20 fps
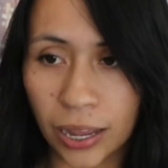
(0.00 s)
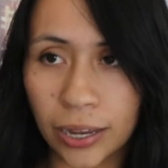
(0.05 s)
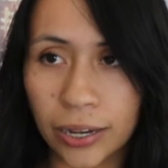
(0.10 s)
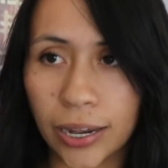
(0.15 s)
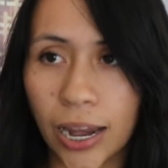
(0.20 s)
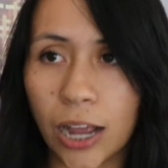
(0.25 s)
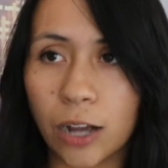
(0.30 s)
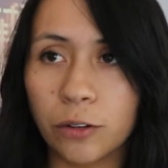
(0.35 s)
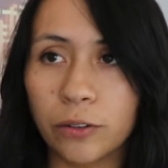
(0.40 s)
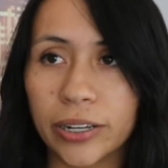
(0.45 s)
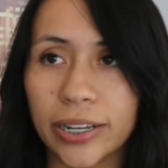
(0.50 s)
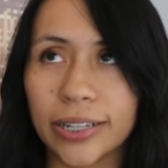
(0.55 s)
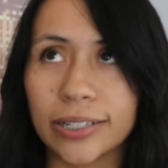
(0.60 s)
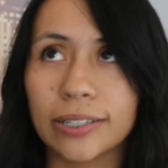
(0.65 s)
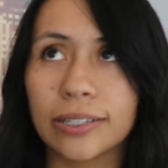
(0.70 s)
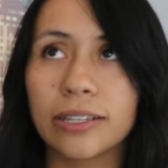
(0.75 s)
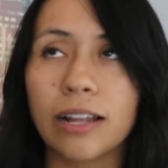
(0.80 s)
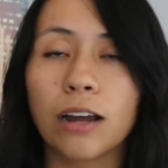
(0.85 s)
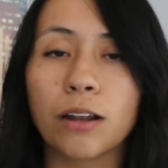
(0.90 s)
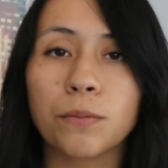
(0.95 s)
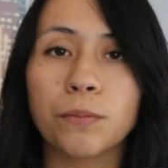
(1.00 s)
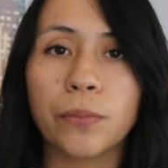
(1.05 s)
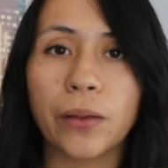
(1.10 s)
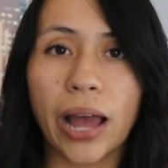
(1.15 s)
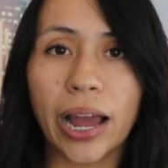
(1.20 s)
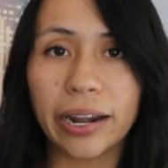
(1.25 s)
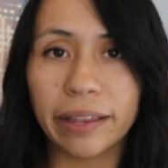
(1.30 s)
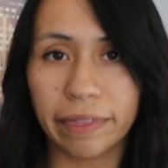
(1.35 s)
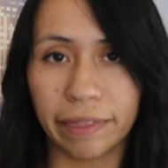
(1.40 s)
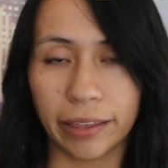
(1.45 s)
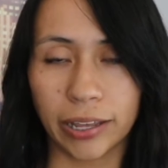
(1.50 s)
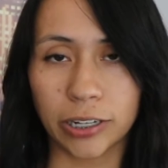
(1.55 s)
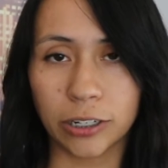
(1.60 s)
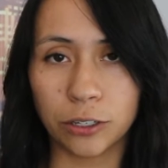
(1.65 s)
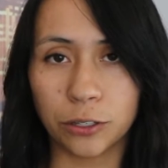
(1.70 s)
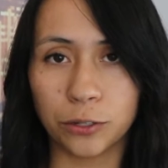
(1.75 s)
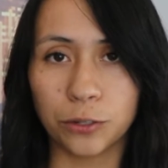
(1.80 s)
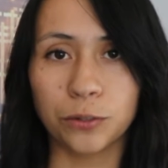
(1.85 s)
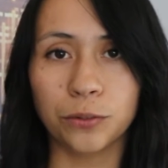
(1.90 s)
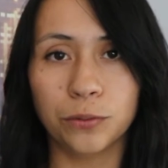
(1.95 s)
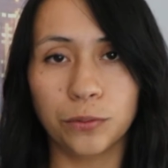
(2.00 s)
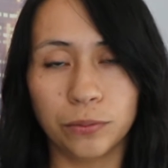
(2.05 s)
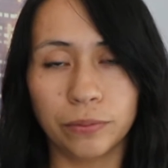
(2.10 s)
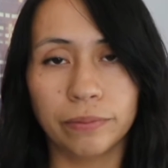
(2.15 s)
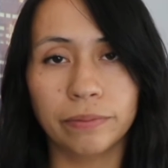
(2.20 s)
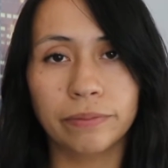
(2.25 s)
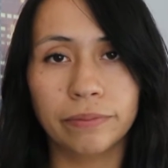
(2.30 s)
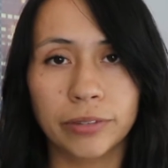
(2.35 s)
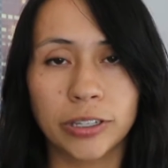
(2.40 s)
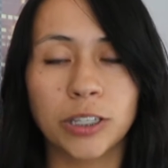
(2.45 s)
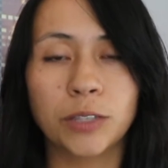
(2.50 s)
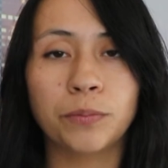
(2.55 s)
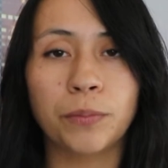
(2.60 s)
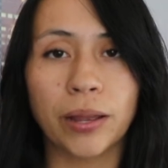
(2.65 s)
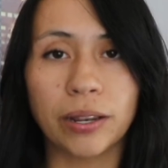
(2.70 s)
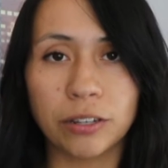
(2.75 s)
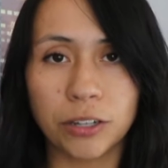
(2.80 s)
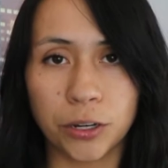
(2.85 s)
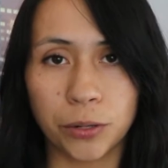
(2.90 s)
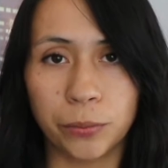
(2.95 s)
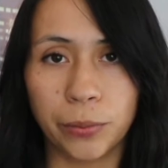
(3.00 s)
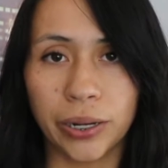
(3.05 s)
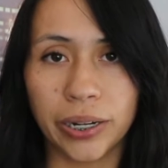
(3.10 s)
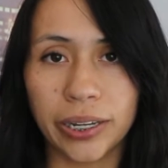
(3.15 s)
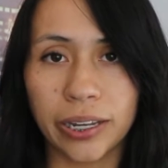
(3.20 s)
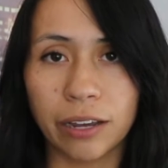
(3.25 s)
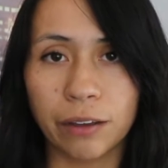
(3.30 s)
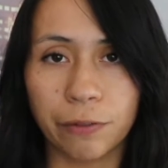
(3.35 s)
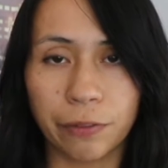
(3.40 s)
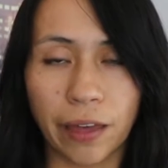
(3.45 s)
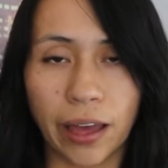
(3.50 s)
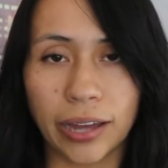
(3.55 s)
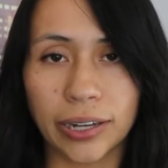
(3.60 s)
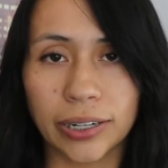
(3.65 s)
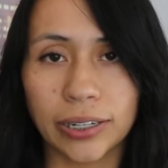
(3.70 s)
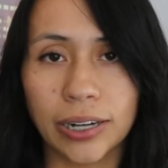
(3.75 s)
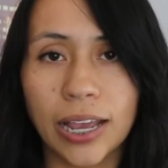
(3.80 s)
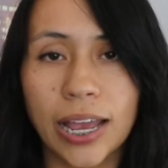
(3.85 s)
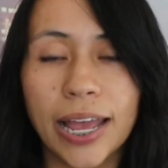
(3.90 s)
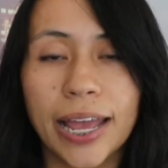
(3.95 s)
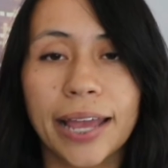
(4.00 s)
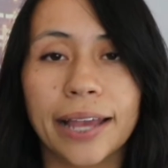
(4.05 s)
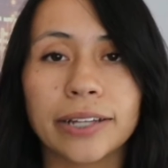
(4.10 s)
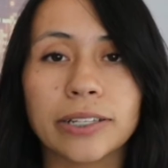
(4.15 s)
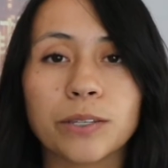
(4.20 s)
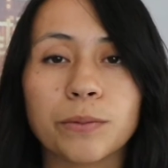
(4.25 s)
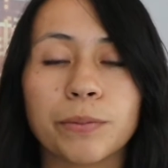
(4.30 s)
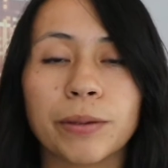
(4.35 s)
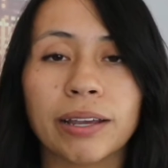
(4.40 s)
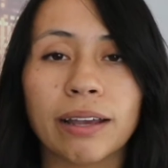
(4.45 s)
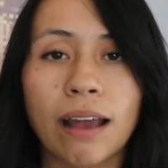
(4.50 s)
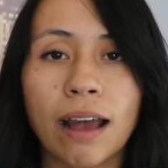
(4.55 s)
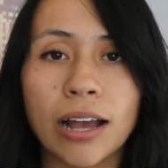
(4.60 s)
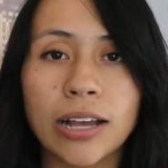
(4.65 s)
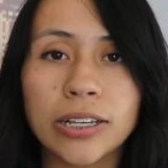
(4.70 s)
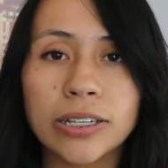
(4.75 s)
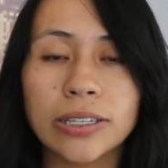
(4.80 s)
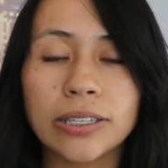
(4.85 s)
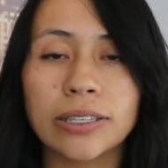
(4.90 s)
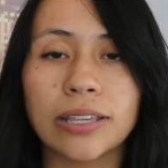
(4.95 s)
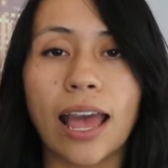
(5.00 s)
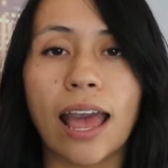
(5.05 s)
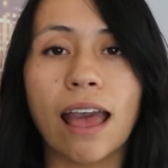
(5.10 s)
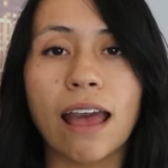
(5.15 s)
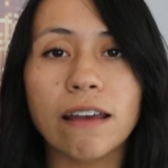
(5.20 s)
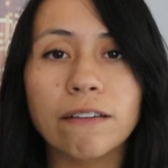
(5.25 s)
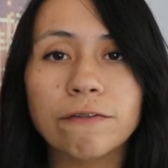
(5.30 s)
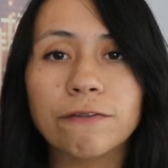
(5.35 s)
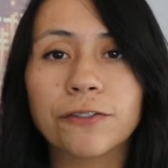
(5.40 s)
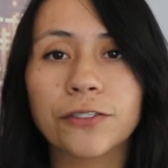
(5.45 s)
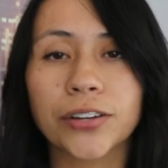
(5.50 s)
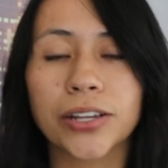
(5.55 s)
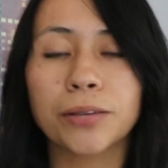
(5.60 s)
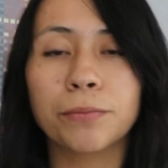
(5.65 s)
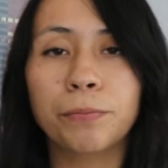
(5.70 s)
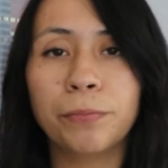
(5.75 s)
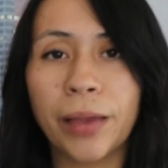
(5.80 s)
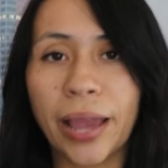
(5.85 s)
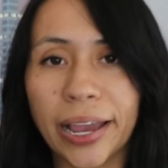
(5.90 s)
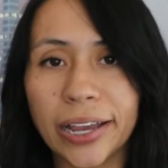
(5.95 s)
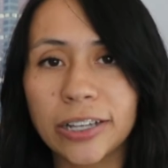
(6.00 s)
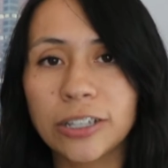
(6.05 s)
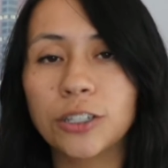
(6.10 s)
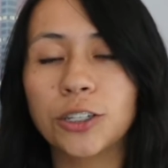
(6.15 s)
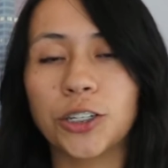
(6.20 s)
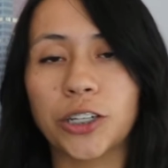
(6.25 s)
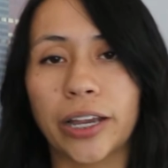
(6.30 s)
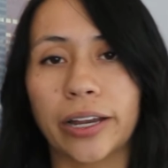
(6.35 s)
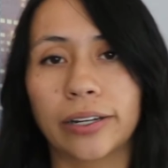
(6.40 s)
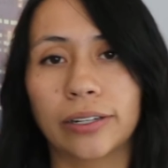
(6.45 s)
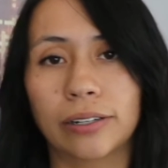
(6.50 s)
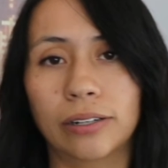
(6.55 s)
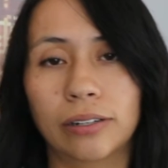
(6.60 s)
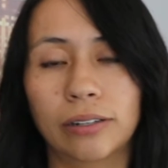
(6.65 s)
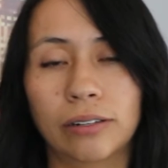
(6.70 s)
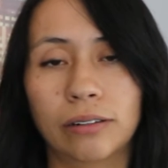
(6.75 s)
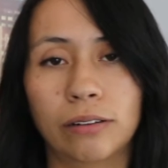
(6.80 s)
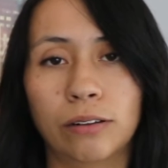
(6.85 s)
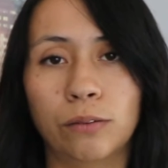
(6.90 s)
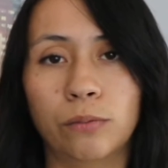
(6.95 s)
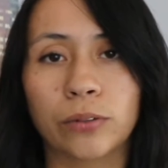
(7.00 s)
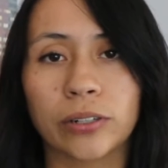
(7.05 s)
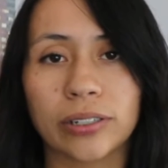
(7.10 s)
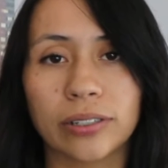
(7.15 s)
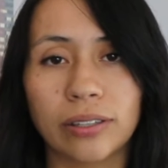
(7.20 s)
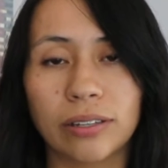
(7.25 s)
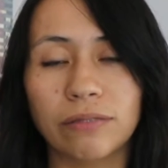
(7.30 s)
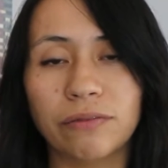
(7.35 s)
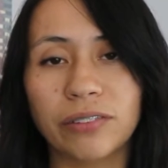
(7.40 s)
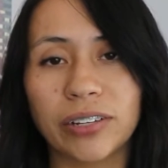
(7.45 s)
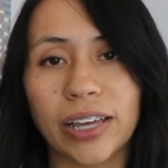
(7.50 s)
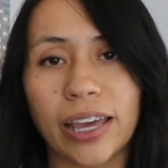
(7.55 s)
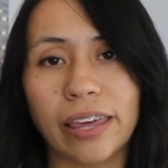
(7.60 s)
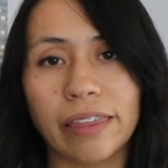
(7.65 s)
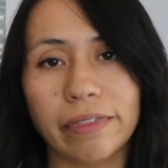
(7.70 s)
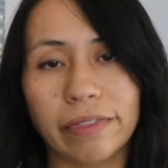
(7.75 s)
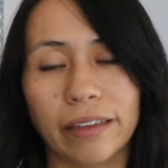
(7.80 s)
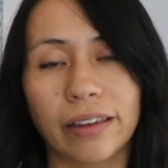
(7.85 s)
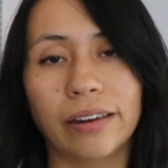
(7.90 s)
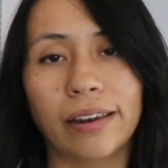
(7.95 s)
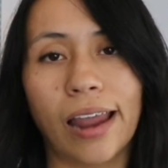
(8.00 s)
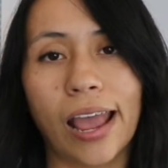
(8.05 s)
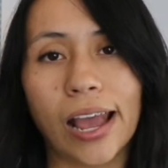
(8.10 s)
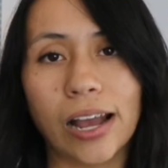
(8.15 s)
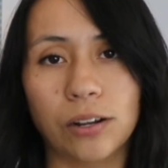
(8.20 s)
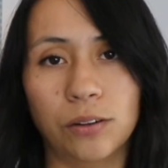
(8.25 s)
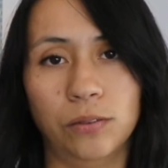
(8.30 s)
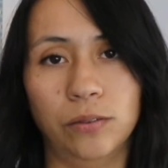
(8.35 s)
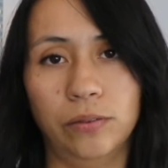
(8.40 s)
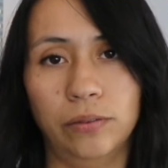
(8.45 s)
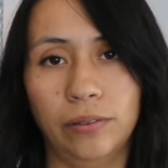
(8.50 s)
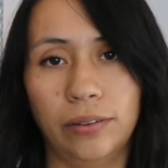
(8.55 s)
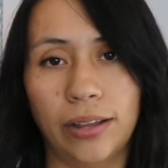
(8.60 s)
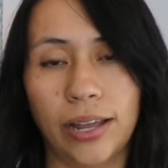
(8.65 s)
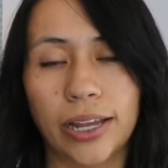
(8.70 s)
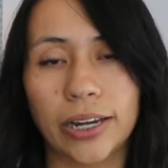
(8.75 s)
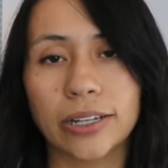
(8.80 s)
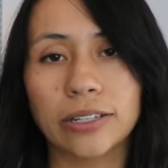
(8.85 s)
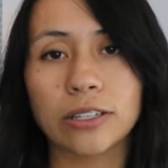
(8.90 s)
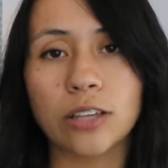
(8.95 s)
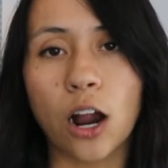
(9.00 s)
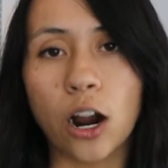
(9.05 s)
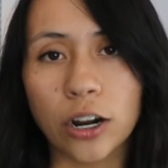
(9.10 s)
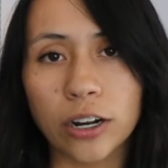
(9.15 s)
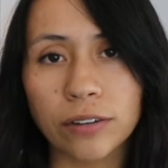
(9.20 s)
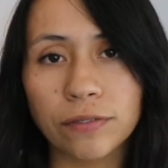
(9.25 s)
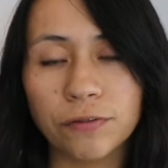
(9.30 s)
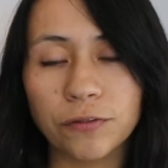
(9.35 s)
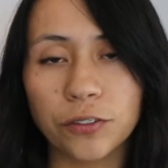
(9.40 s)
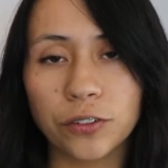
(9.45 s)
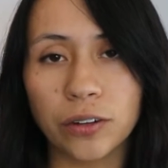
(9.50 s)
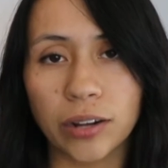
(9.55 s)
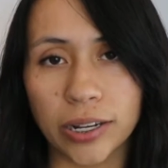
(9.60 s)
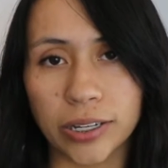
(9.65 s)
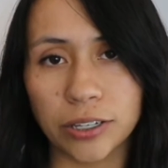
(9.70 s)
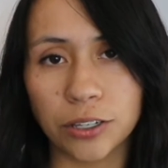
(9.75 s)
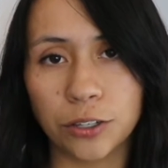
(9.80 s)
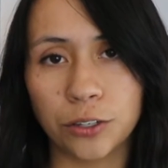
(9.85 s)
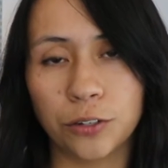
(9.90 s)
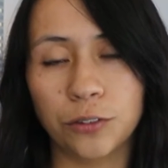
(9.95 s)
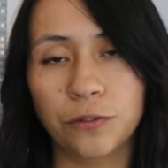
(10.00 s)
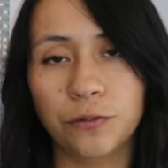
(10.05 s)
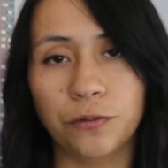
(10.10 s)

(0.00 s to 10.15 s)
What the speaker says: Now, it's not a bad thing to spend your money on that. It's because every paycheck we're living in the now, and it's hard for us to